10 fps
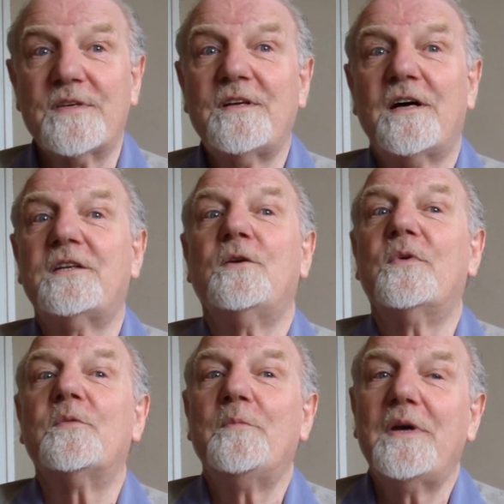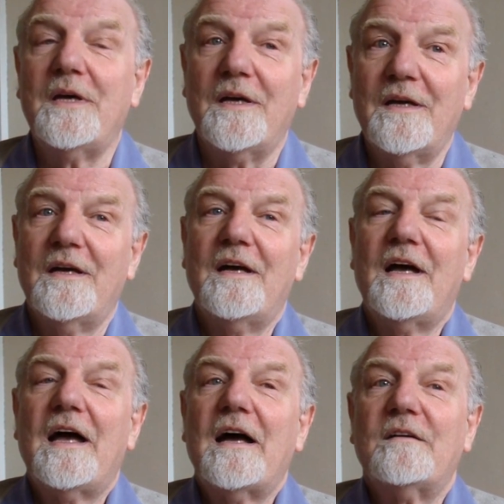starting with me,
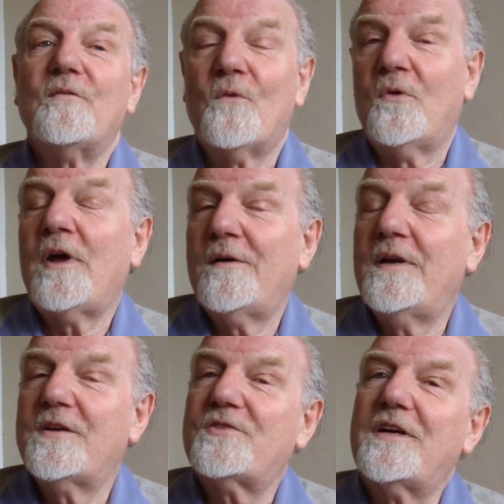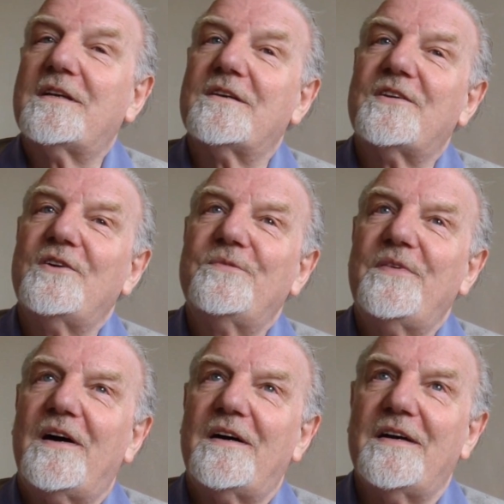all I've illustrated so
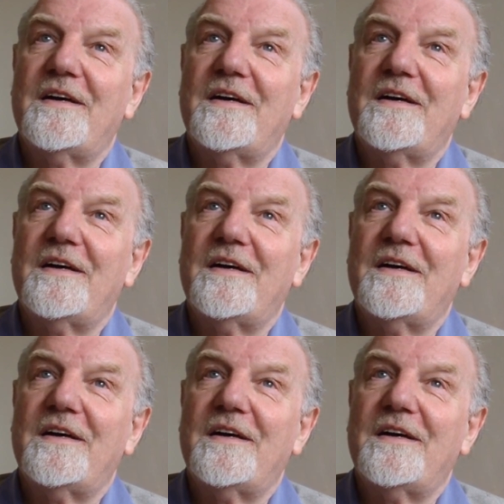far